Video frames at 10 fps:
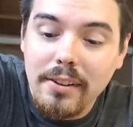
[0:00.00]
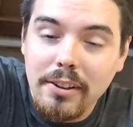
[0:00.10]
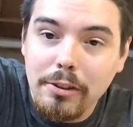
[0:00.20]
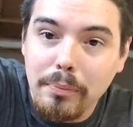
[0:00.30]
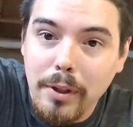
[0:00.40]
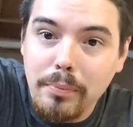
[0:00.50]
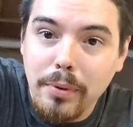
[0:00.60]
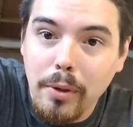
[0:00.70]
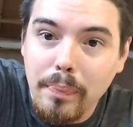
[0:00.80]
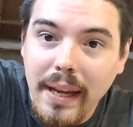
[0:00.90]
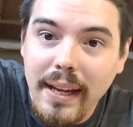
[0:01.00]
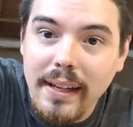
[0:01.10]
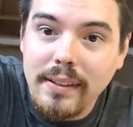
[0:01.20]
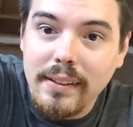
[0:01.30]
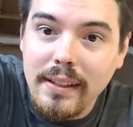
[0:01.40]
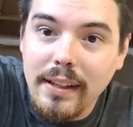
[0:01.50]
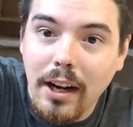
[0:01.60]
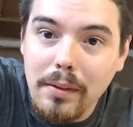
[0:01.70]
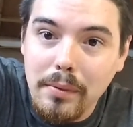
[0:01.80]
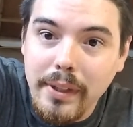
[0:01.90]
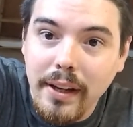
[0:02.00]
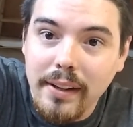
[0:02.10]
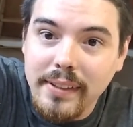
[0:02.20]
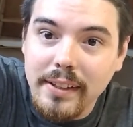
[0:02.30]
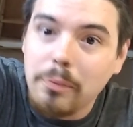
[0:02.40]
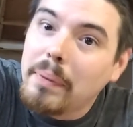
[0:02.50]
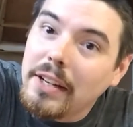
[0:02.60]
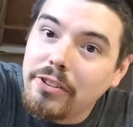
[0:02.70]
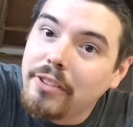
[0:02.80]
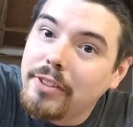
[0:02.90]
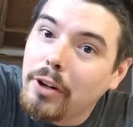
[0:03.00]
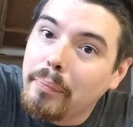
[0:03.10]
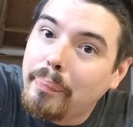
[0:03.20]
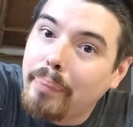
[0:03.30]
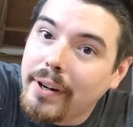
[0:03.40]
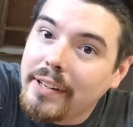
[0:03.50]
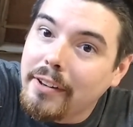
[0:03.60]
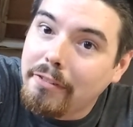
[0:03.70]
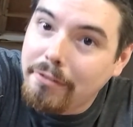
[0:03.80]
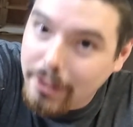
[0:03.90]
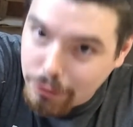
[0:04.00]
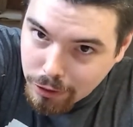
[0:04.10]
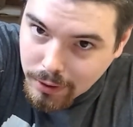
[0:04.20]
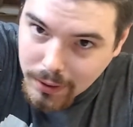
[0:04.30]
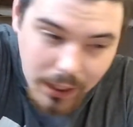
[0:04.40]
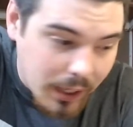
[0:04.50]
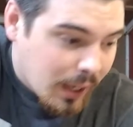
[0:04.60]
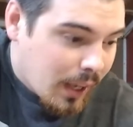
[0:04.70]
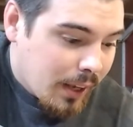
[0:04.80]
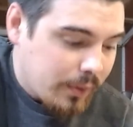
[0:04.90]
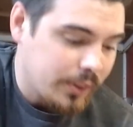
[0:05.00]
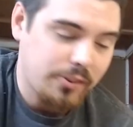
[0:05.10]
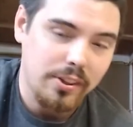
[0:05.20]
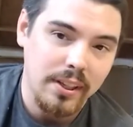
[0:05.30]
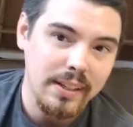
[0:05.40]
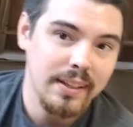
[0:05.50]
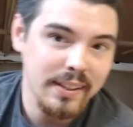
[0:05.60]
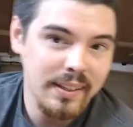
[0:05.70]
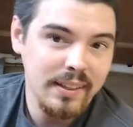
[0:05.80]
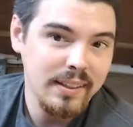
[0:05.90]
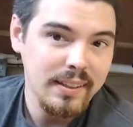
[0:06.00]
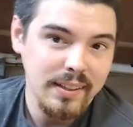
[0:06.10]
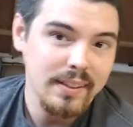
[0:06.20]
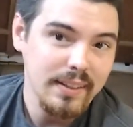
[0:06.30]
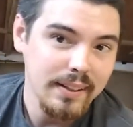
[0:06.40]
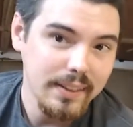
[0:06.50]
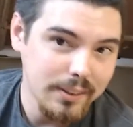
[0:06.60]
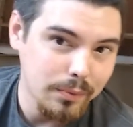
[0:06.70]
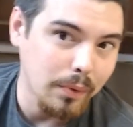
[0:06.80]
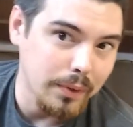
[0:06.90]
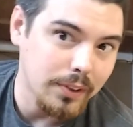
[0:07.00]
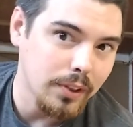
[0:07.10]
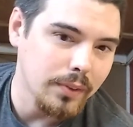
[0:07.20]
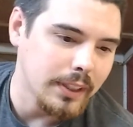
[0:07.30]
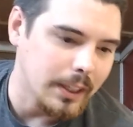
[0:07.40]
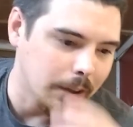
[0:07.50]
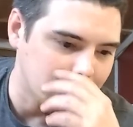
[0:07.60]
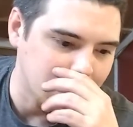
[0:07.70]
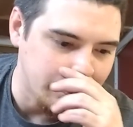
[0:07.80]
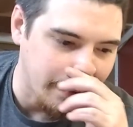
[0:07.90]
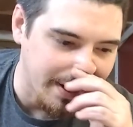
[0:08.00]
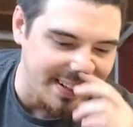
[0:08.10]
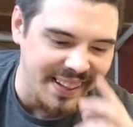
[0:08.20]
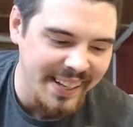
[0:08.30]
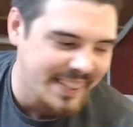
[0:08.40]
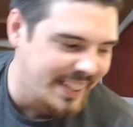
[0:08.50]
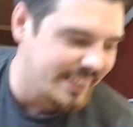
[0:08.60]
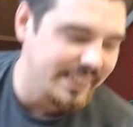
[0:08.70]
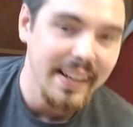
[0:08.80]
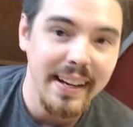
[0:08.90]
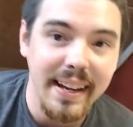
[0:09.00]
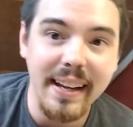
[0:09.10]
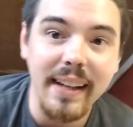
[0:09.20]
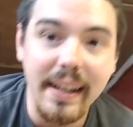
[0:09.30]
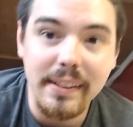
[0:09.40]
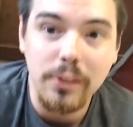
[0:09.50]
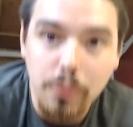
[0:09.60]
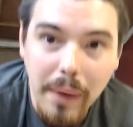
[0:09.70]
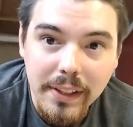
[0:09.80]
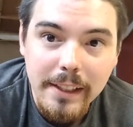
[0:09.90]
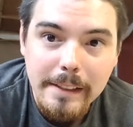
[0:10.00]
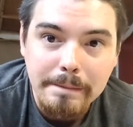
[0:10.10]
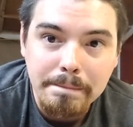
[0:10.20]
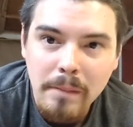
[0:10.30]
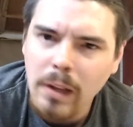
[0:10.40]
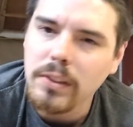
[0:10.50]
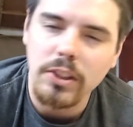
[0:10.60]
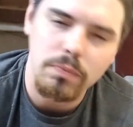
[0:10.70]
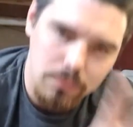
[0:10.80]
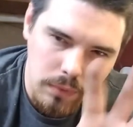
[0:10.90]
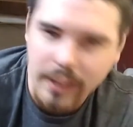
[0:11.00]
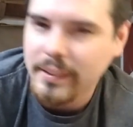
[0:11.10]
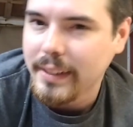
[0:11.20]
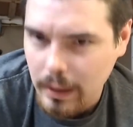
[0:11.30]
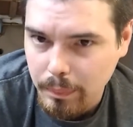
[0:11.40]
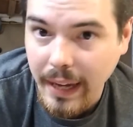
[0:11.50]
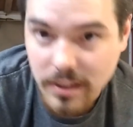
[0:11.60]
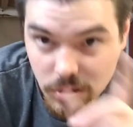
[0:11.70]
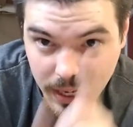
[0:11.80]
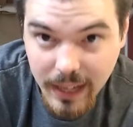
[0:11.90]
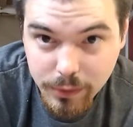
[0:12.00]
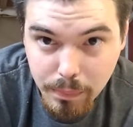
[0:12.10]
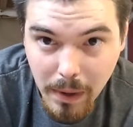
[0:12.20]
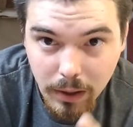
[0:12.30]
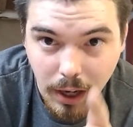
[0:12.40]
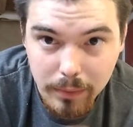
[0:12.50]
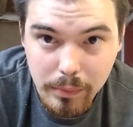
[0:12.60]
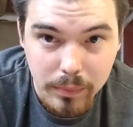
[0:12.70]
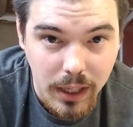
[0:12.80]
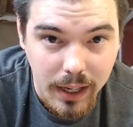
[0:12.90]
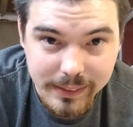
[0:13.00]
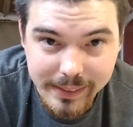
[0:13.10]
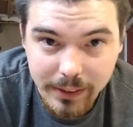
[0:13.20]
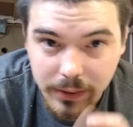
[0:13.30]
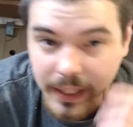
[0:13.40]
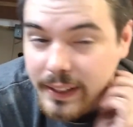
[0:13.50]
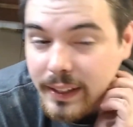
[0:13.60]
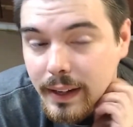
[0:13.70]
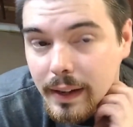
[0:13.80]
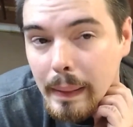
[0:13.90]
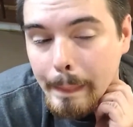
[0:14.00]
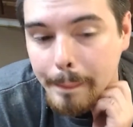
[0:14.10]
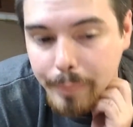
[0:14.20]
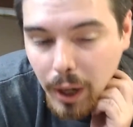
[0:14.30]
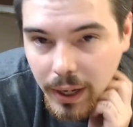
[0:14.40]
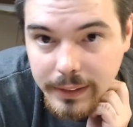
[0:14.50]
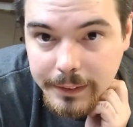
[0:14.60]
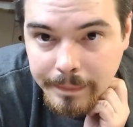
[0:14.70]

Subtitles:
You burn propane, you get carbon monoxide. Especially if you don't burn it efficiently, which is what we're doing here when we burn it like this. And I can smell it. I take that back. You can't smell carbon monoxide, okay? But